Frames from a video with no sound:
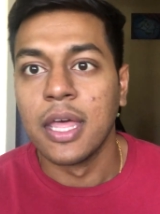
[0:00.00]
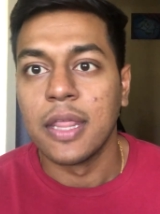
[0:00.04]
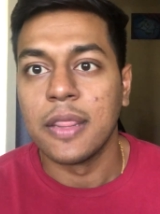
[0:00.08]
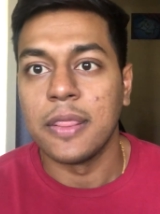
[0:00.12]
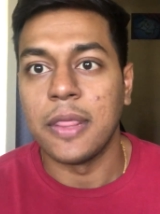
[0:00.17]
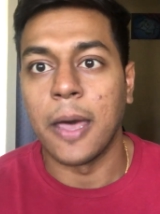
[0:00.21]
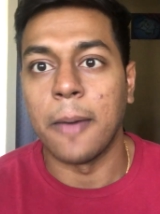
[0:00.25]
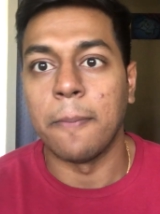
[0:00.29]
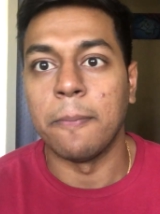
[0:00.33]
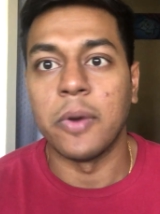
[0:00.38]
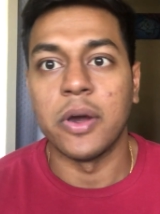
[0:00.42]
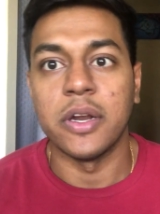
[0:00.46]

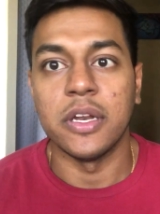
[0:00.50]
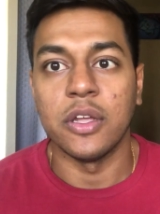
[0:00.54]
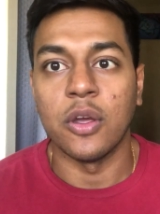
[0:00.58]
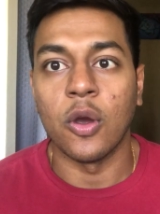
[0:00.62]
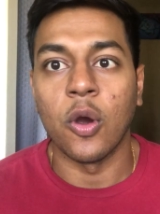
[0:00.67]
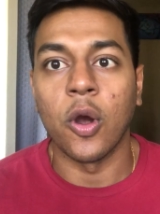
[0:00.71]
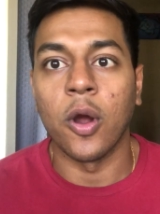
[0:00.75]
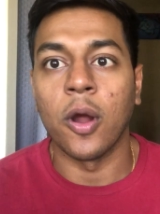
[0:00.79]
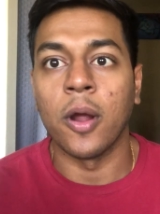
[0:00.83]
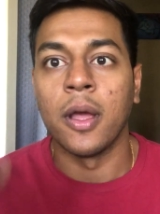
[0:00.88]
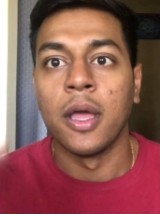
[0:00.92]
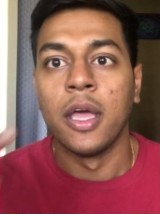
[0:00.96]
that money
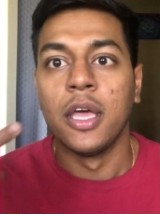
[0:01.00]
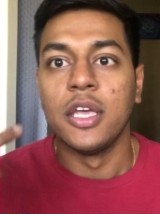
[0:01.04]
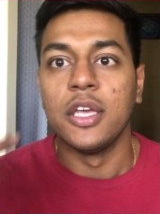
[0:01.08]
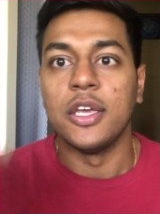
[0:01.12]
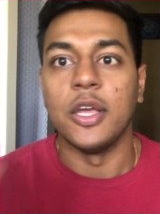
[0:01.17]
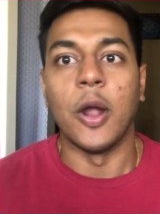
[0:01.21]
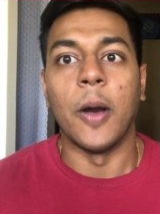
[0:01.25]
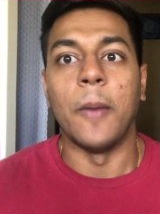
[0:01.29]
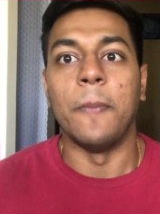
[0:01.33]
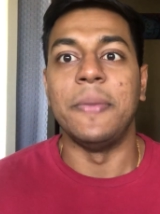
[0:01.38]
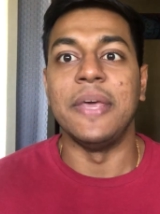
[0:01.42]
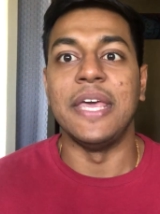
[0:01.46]
or
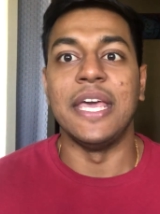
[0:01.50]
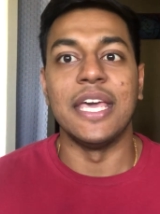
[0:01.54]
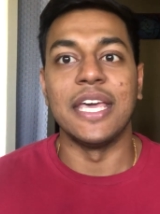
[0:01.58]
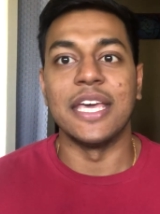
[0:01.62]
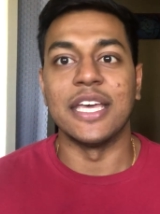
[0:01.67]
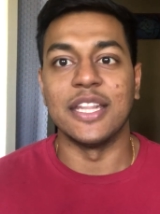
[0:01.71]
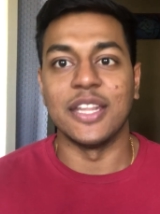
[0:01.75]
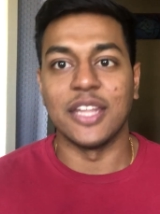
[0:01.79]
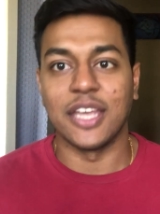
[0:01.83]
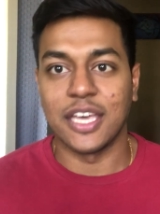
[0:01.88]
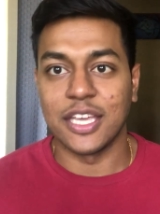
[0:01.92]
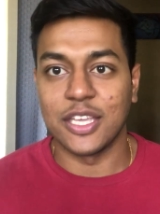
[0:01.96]
you know being
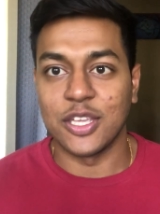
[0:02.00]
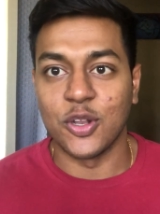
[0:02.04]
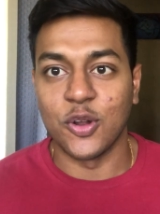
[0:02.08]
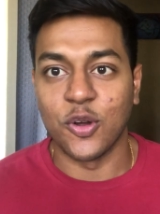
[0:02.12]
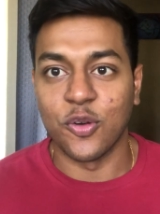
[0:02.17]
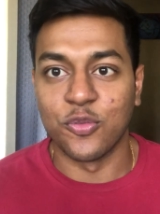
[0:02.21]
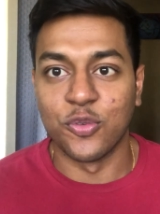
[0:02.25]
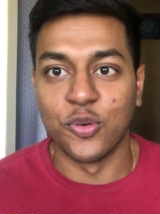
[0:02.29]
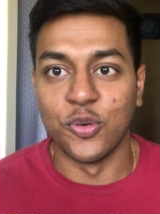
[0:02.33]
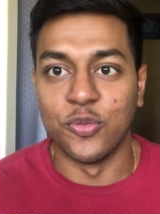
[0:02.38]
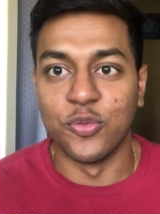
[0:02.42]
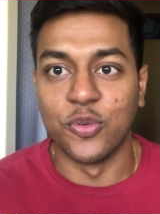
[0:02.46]
in like you know
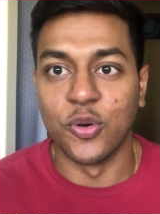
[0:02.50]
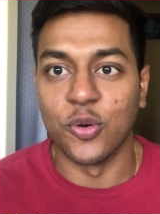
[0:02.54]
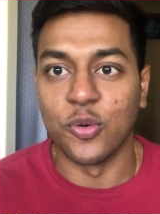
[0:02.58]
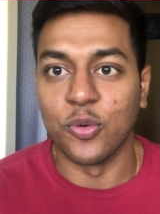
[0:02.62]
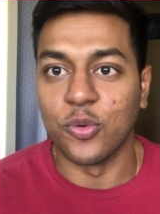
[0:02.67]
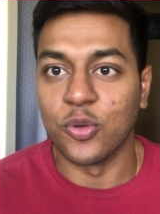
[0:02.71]
fruitful